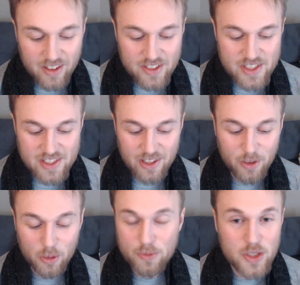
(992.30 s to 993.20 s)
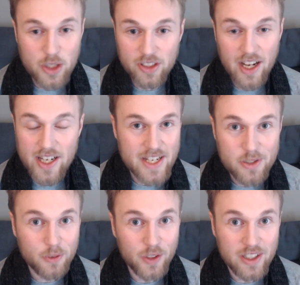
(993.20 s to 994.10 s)
so you're not
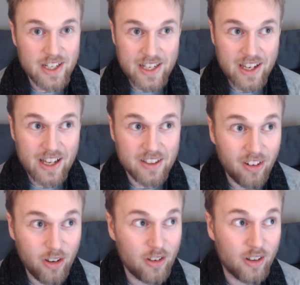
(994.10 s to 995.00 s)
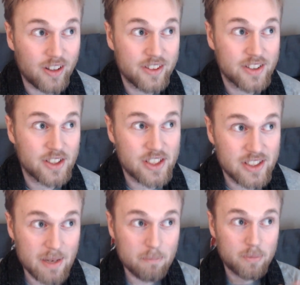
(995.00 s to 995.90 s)
extroverting at all. You're
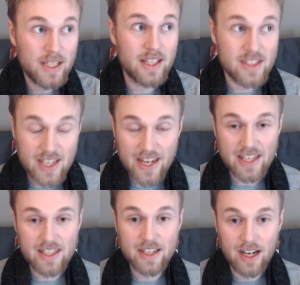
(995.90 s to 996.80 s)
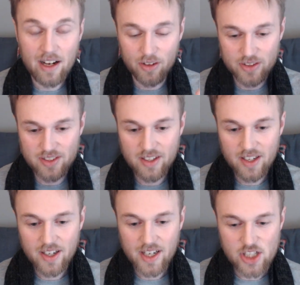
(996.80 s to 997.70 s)
simply taking out
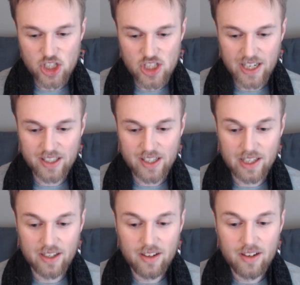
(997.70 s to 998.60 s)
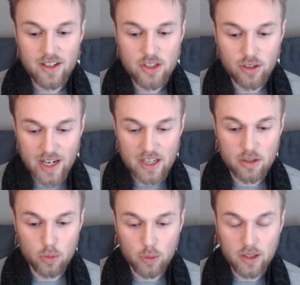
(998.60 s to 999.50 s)
and sharing your
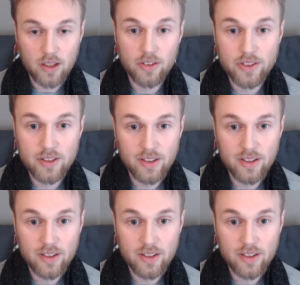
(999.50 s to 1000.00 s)
inner world.